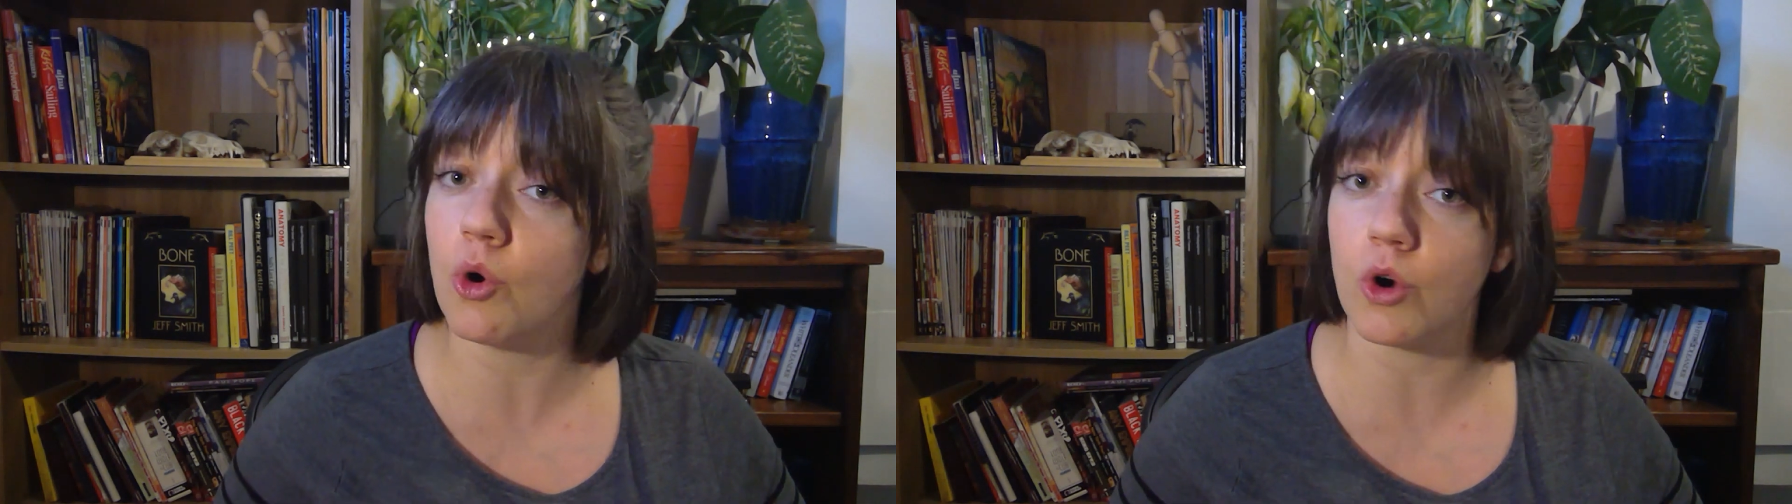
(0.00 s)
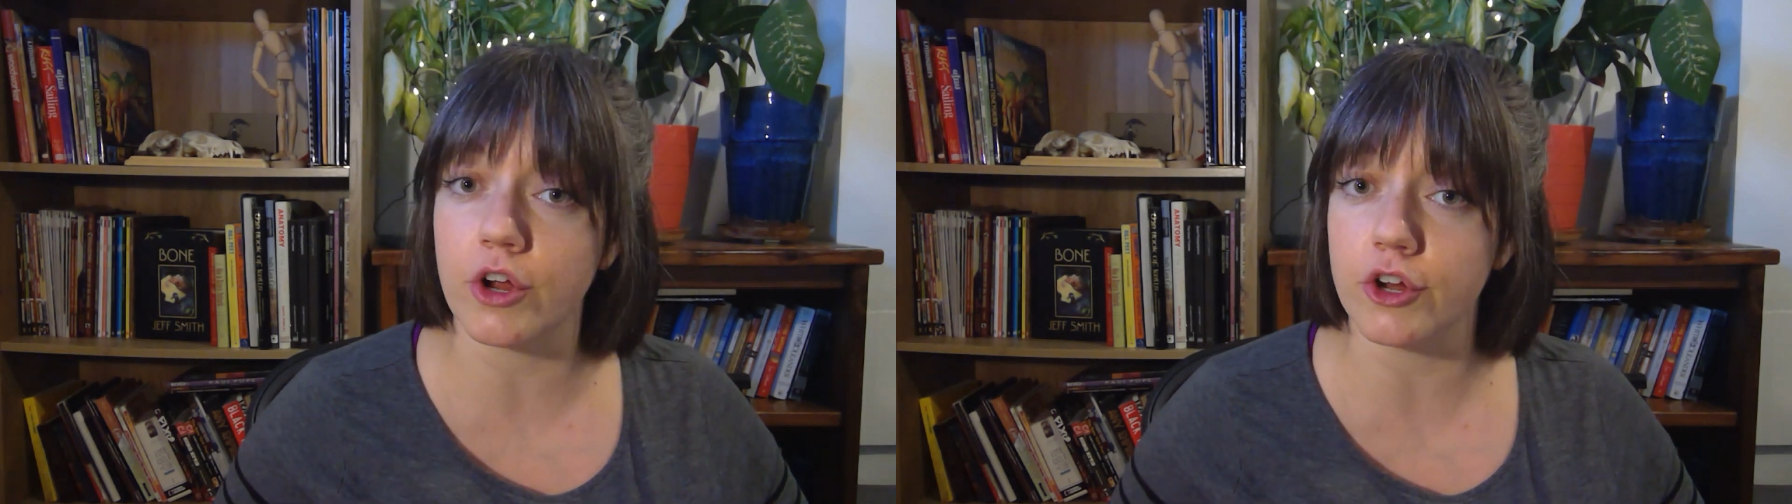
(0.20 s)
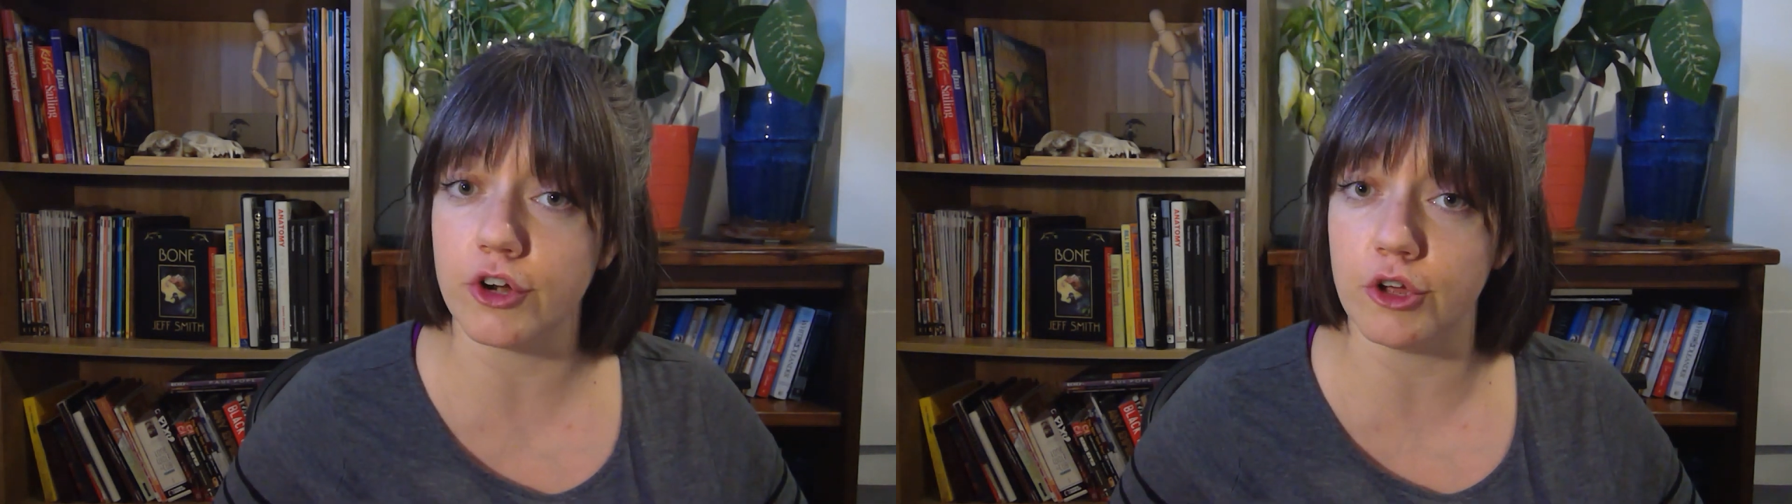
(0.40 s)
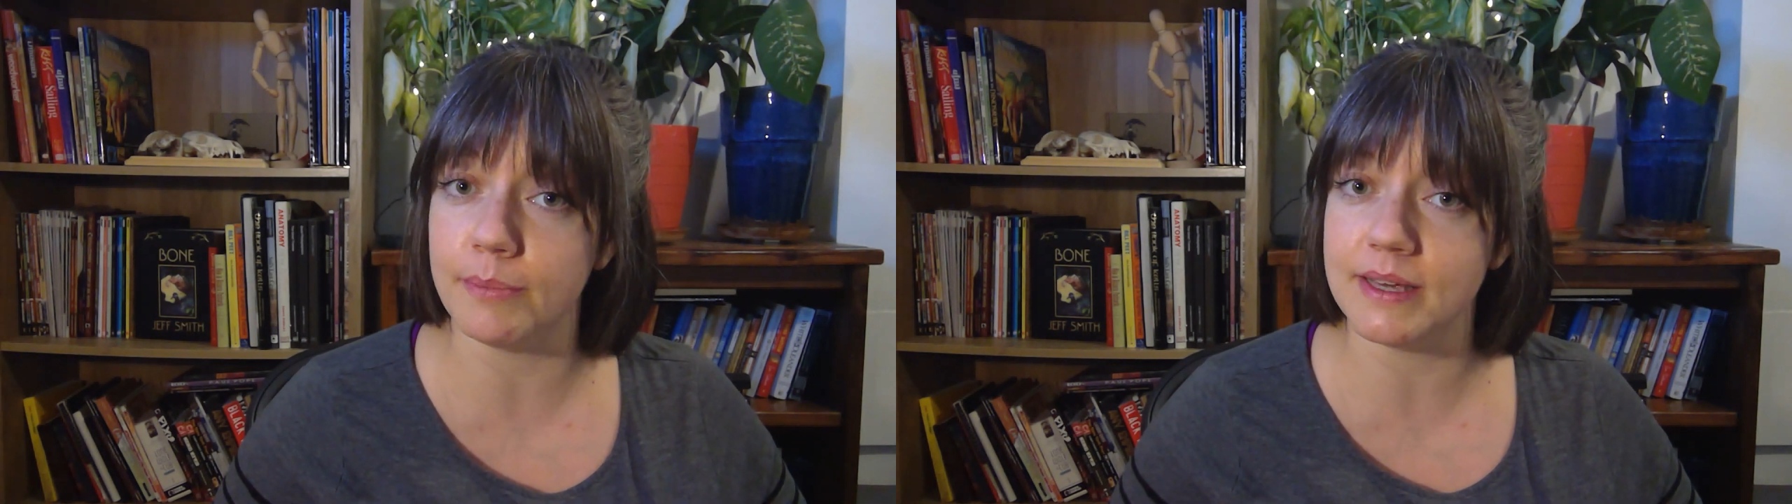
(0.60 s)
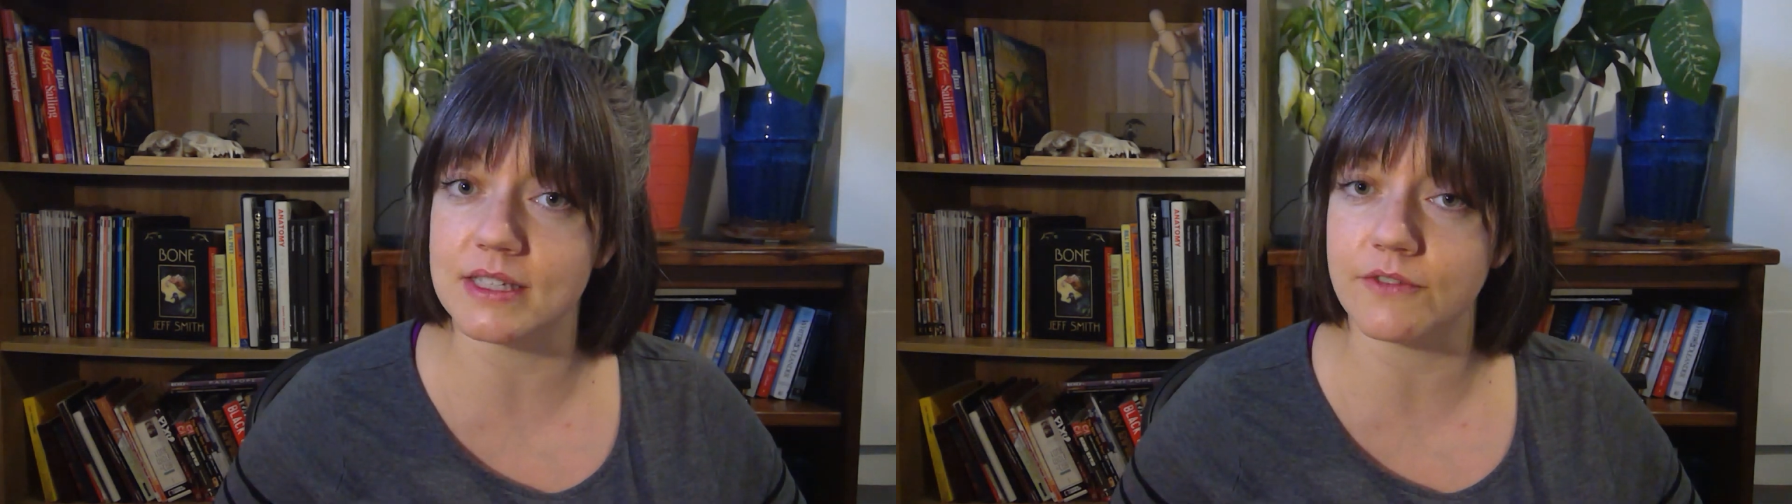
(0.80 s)
or your new
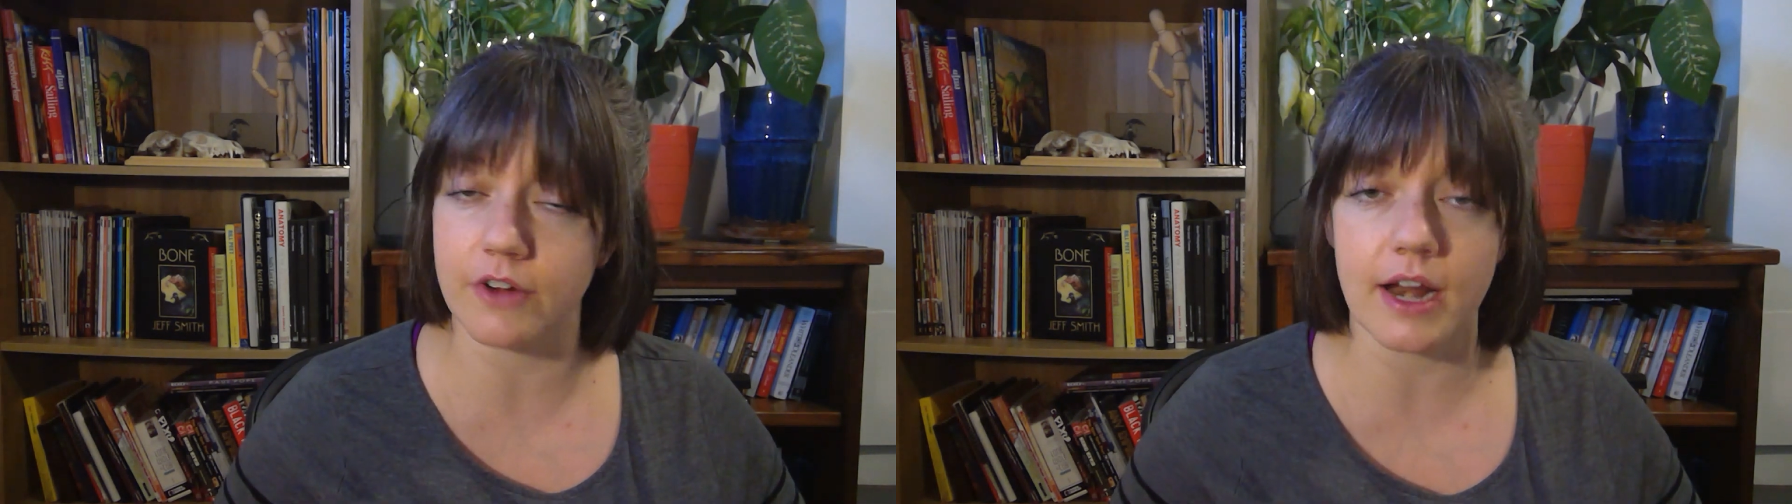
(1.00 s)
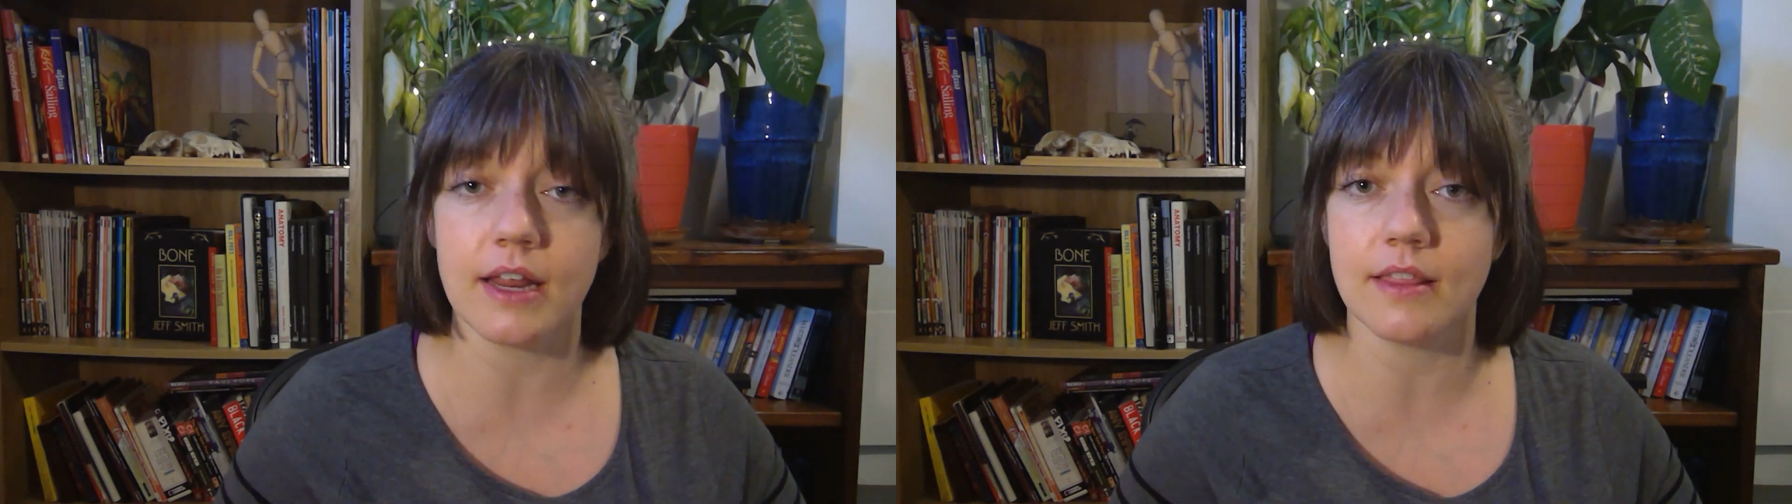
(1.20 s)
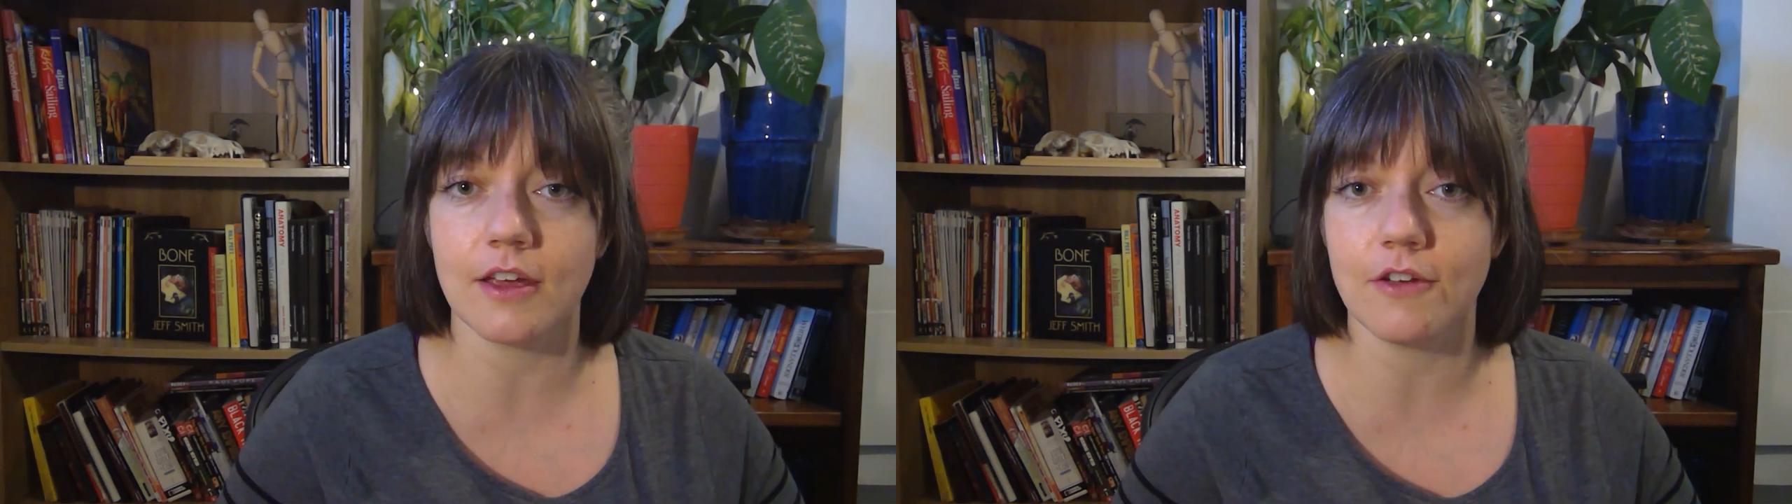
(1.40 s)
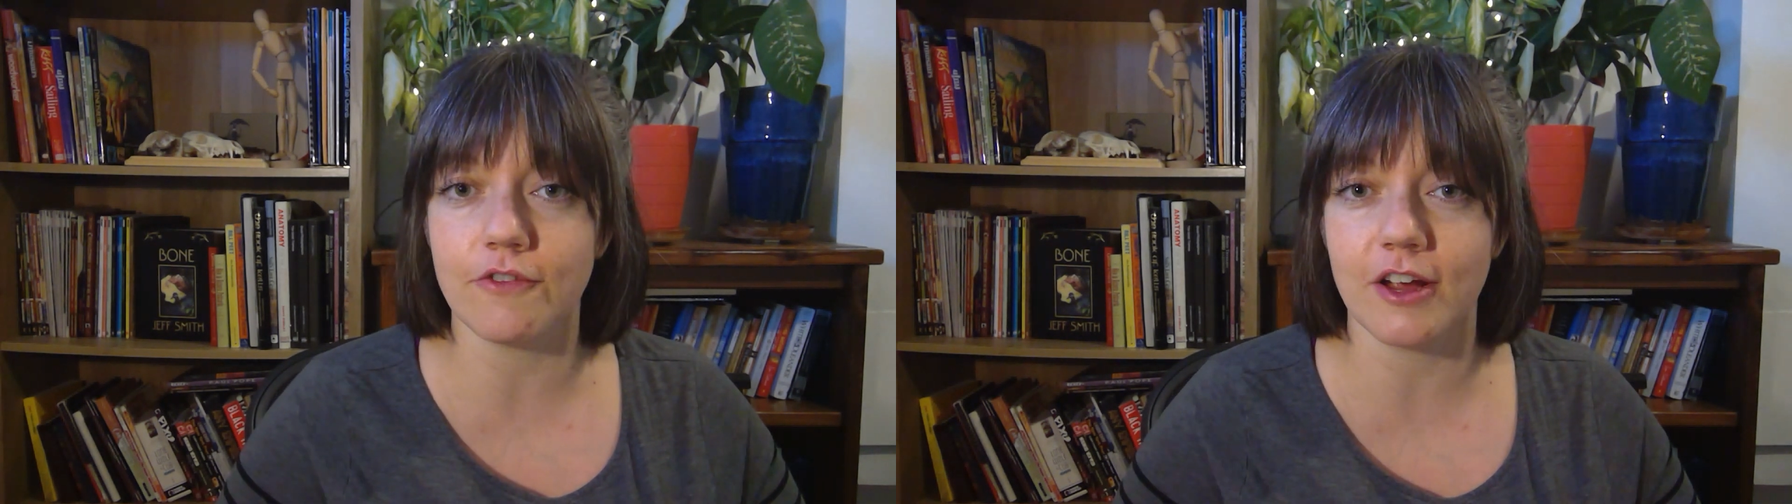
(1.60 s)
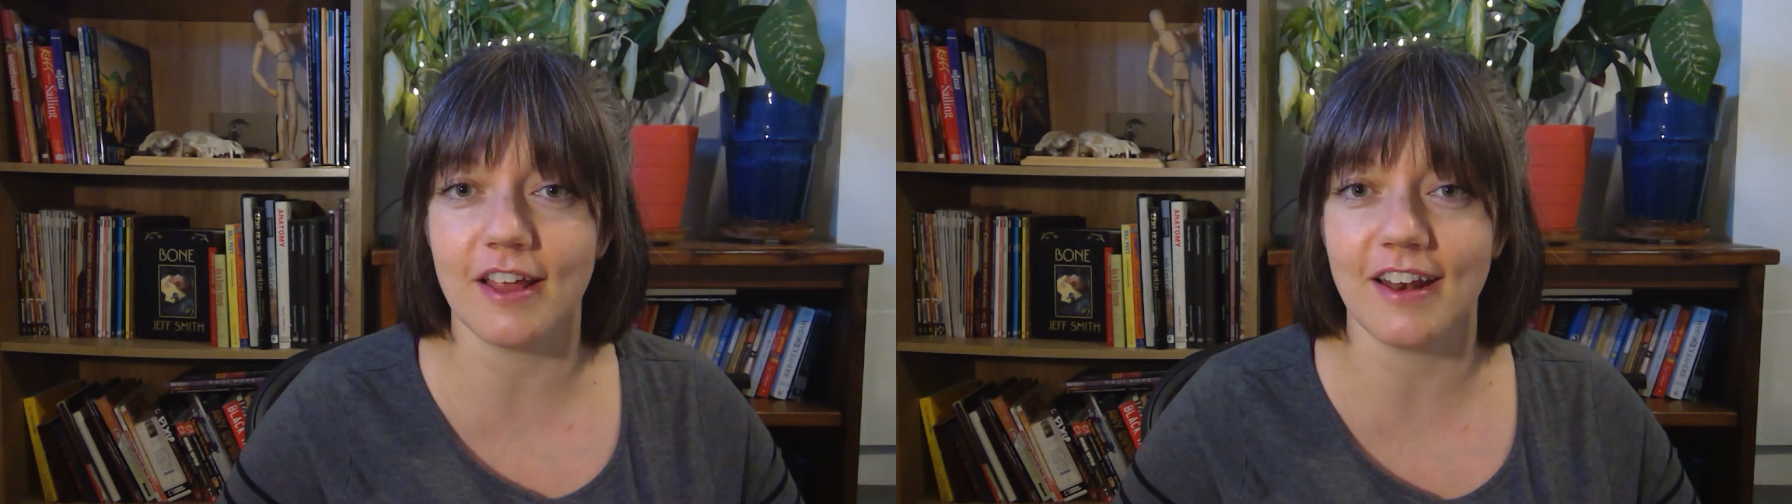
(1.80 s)
piece of writing that
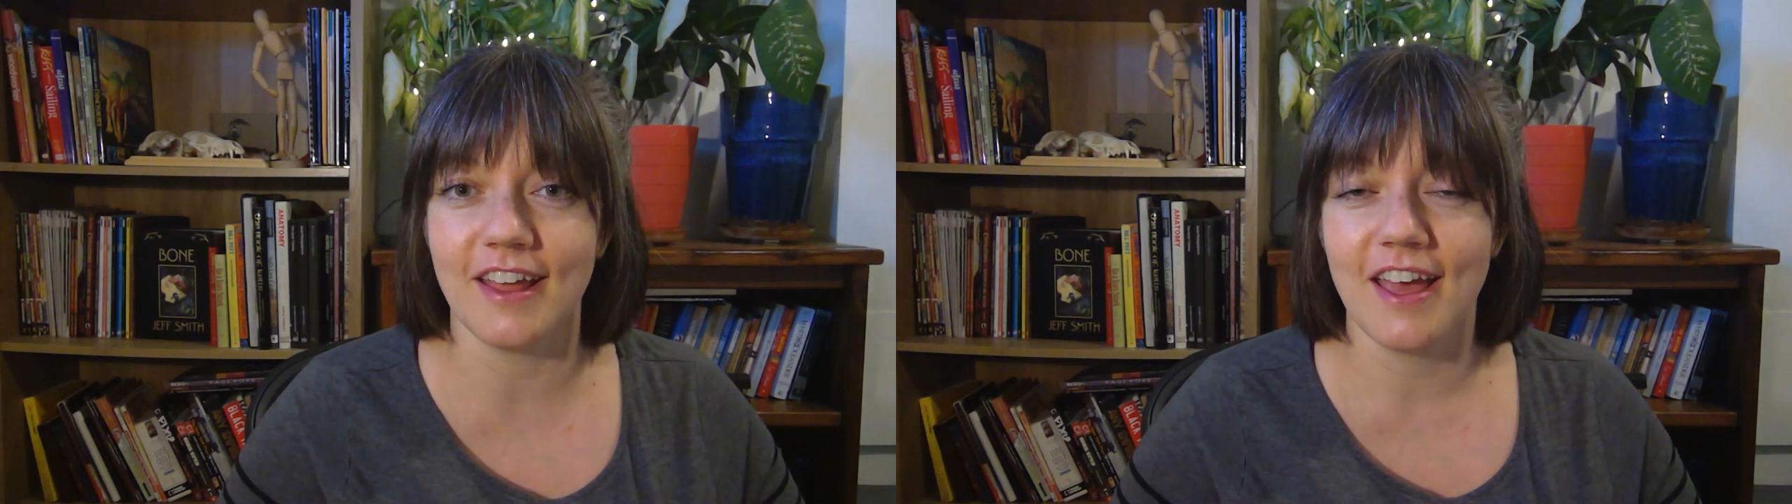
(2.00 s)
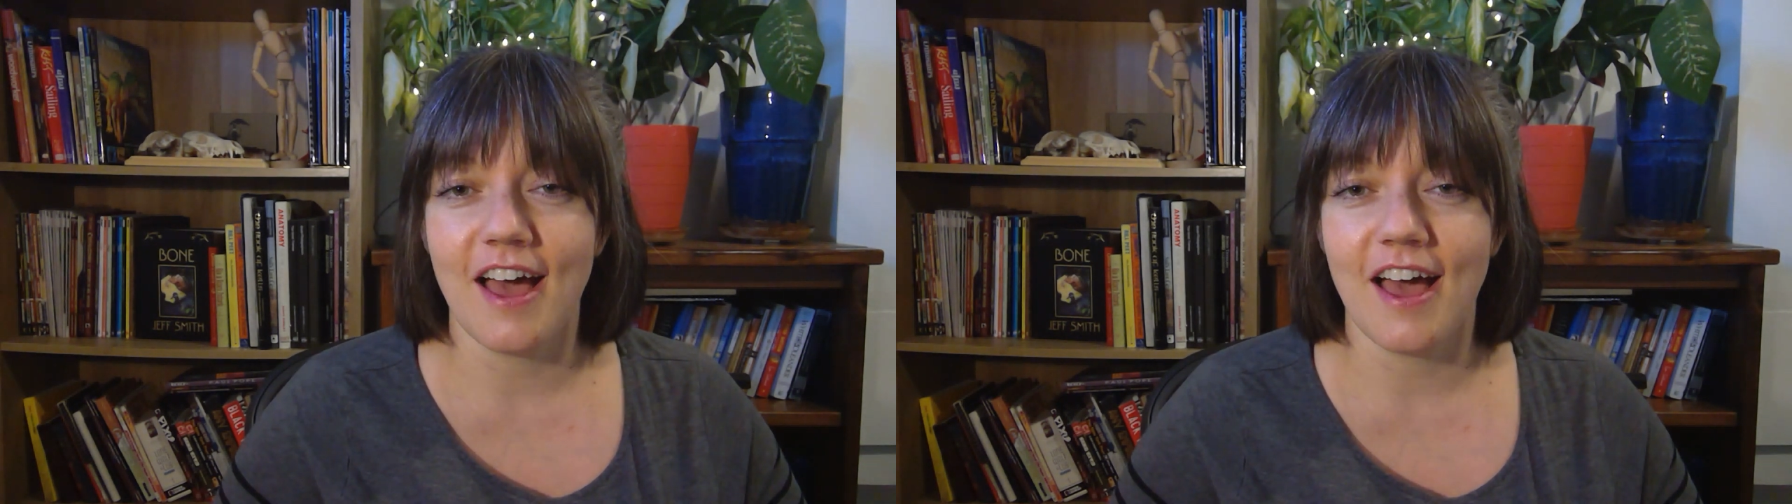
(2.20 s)
you've written.